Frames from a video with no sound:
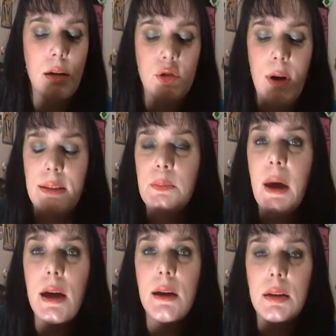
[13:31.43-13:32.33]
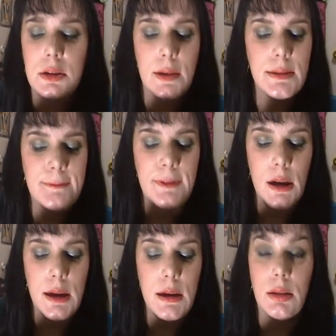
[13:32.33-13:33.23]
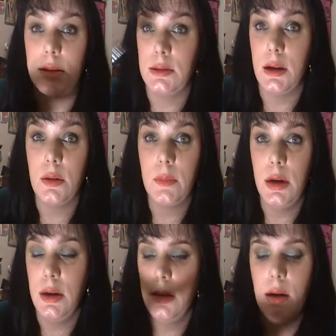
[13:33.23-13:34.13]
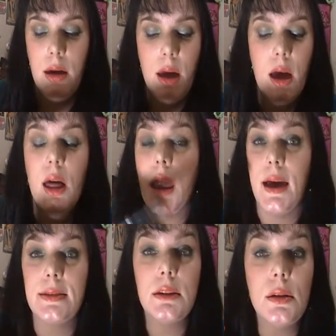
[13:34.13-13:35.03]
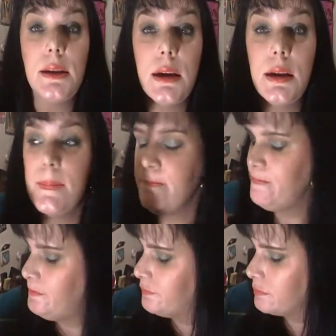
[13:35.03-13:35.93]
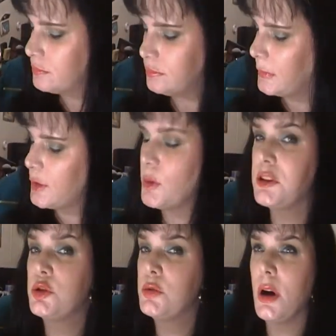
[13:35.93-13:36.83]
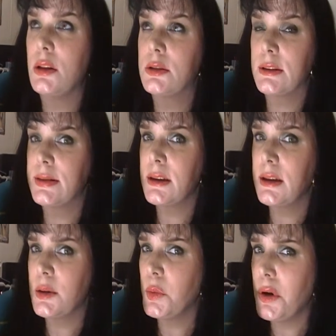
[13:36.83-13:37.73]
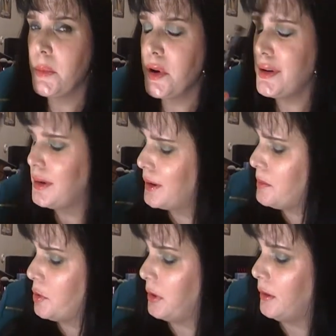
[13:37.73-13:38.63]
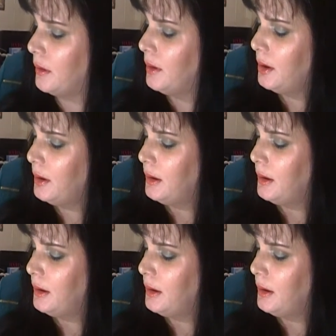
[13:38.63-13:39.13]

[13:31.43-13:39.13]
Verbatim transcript: It dries matte. Doesn't flake, at least not on me. Lasts all day. It's only $2, I think, at Walmart. Come on, y'all.